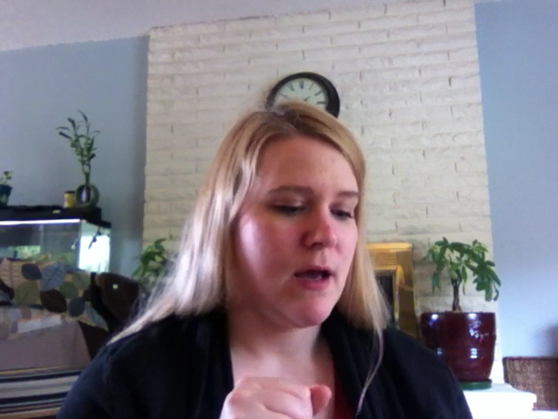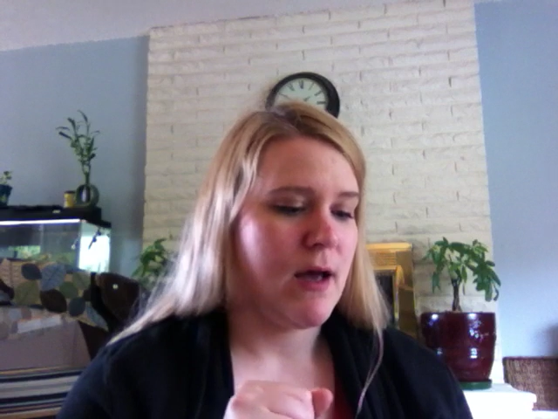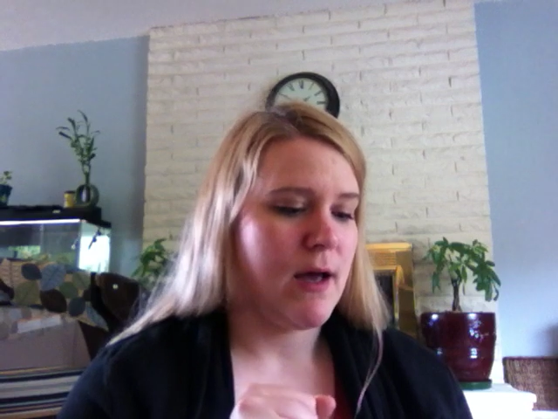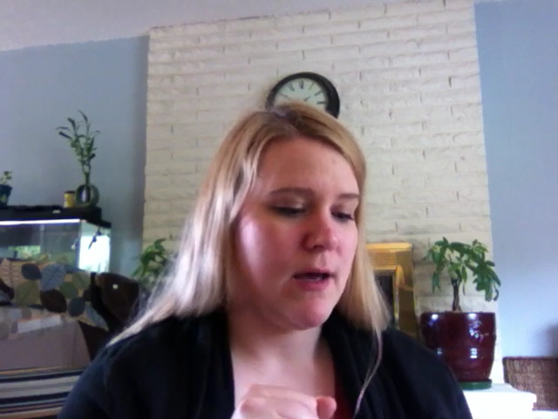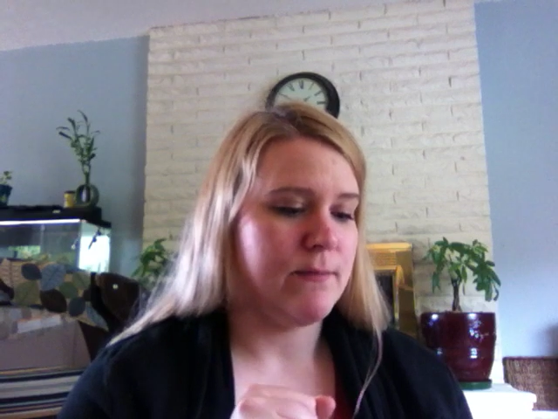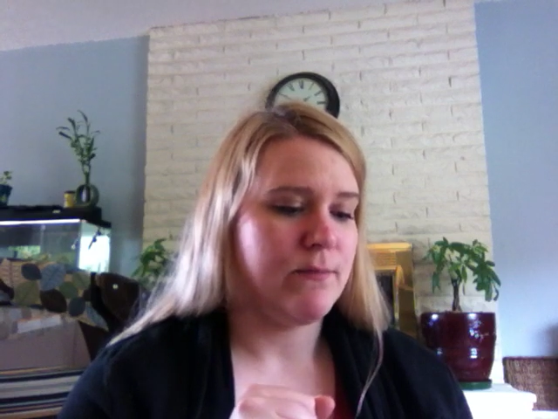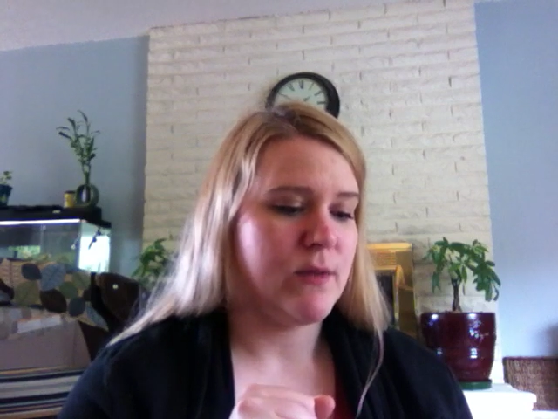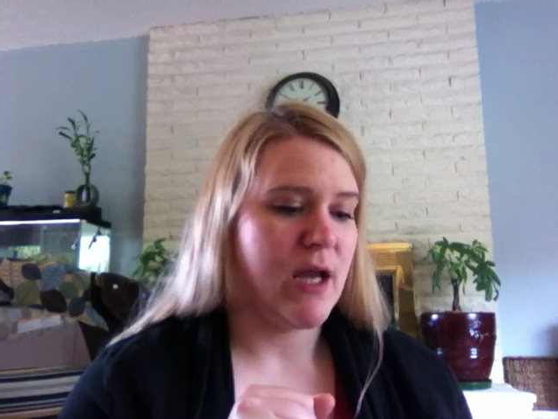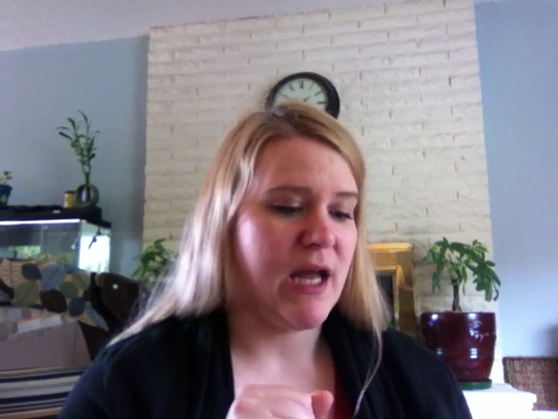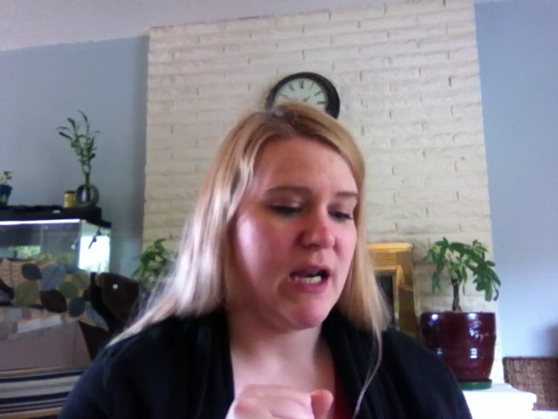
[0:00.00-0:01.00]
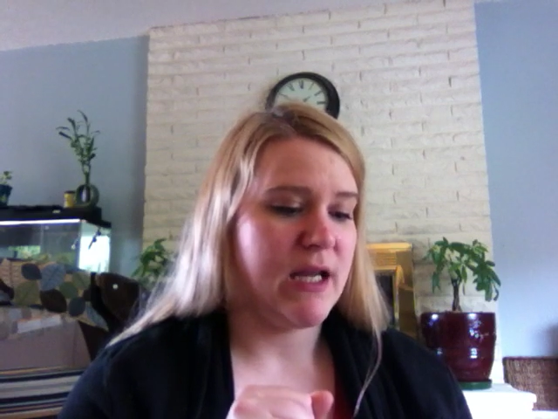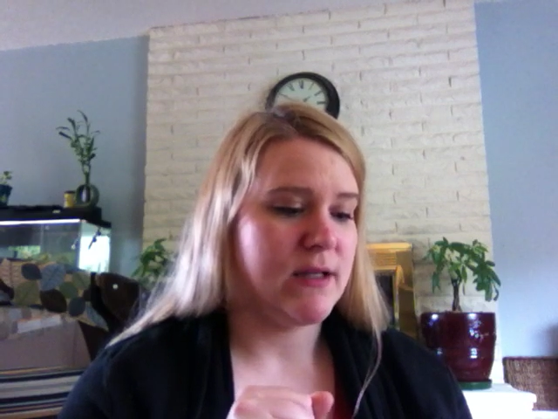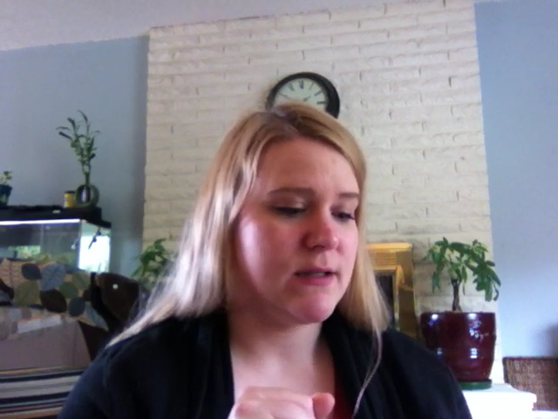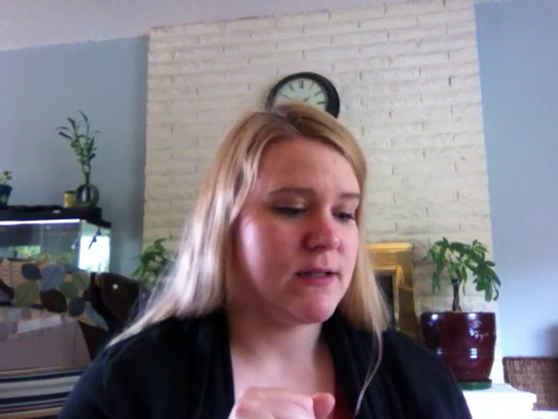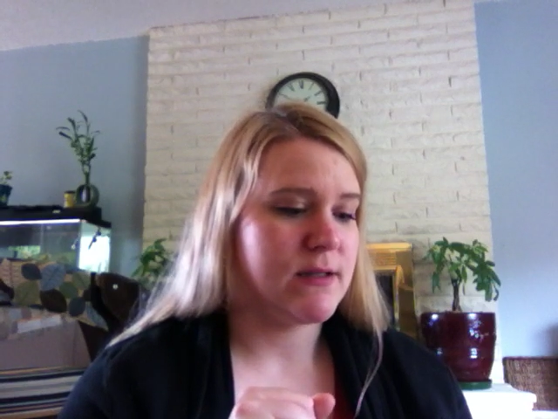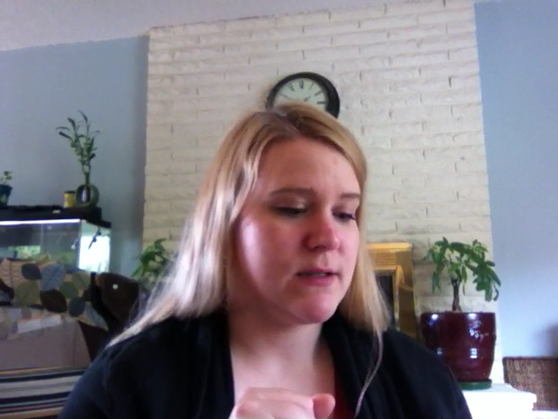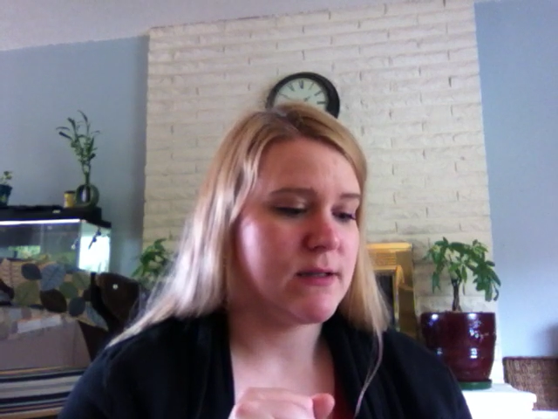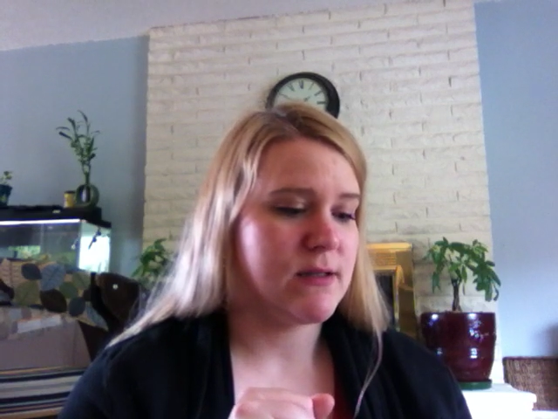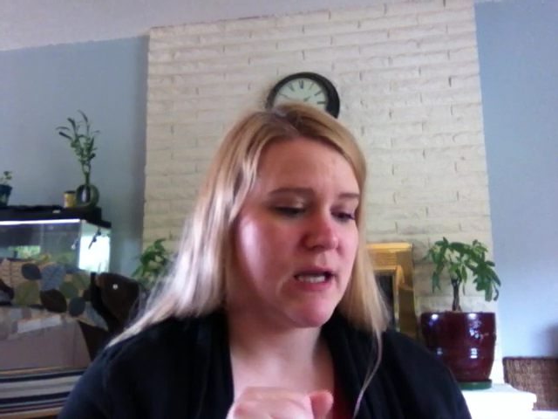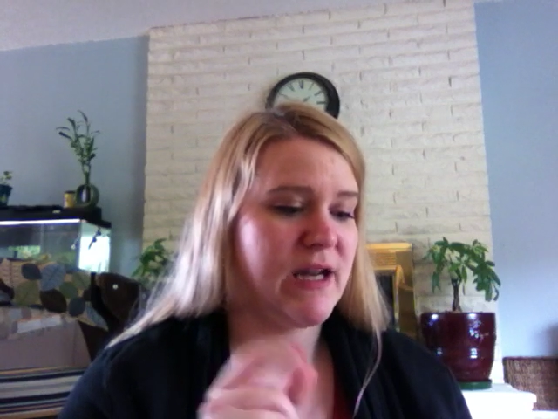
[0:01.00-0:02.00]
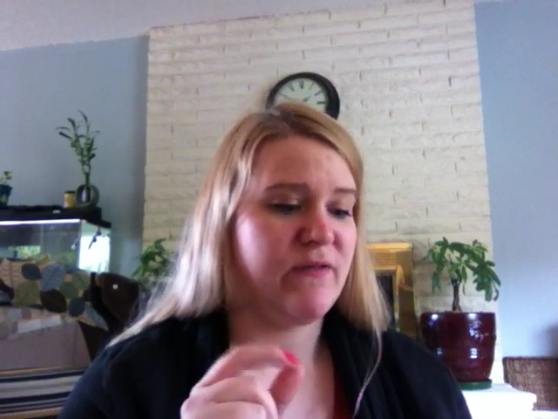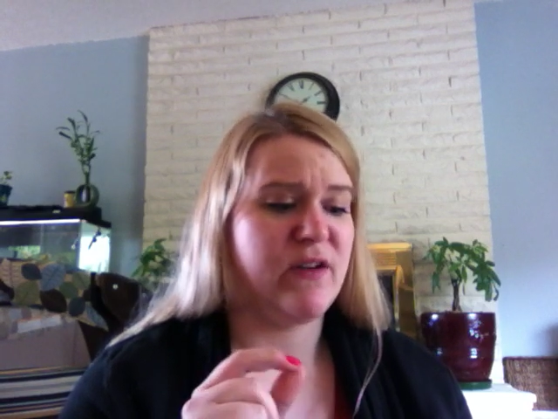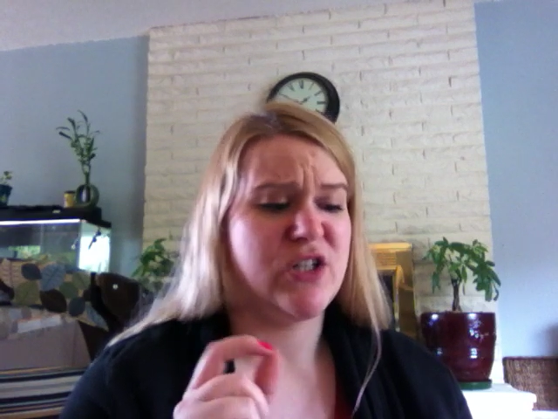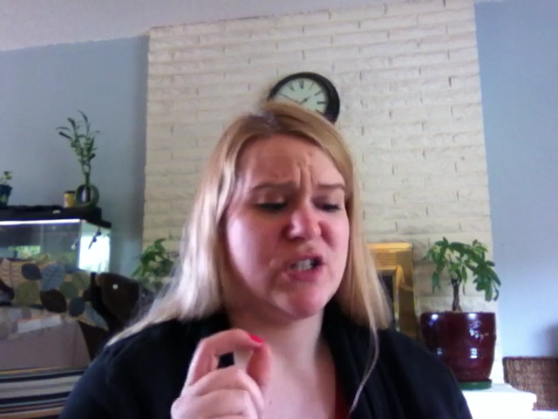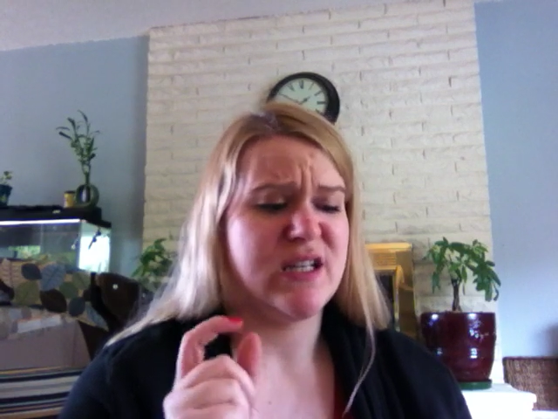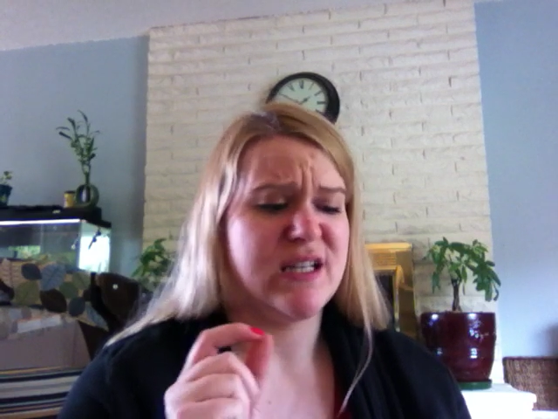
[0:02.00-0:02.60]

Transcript: Um, and it's and if each,